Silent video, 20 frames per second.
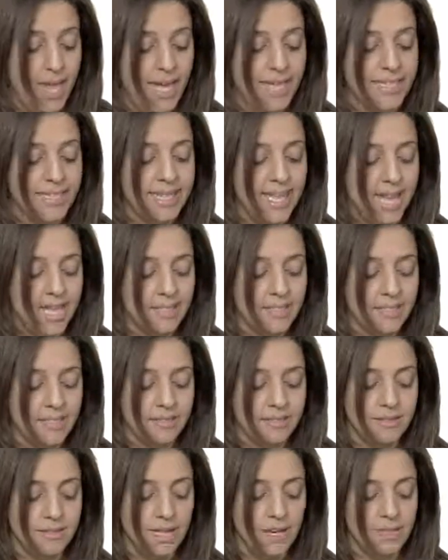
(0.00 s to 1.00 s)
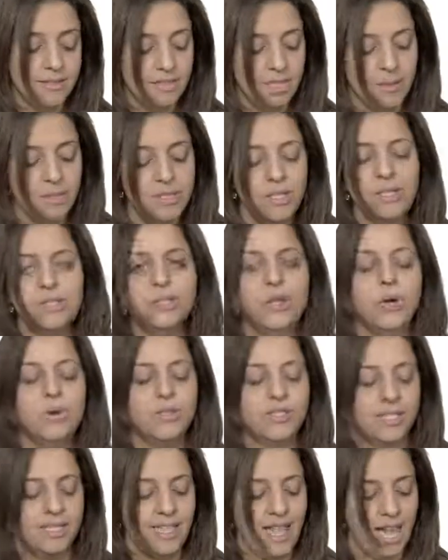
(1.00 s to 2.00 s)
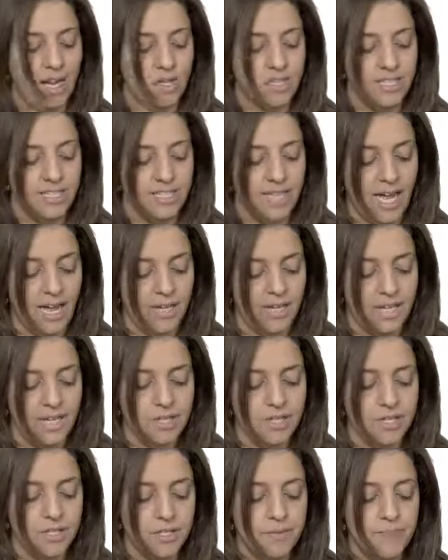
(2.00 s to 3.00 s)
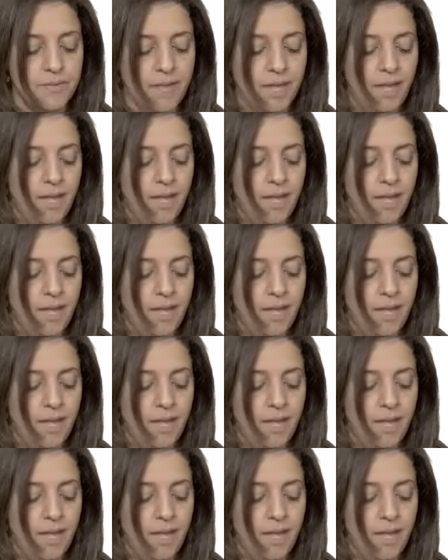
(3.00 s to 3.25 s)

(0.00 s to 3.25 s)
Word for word: And again, the, there are terminal nodes that actually are either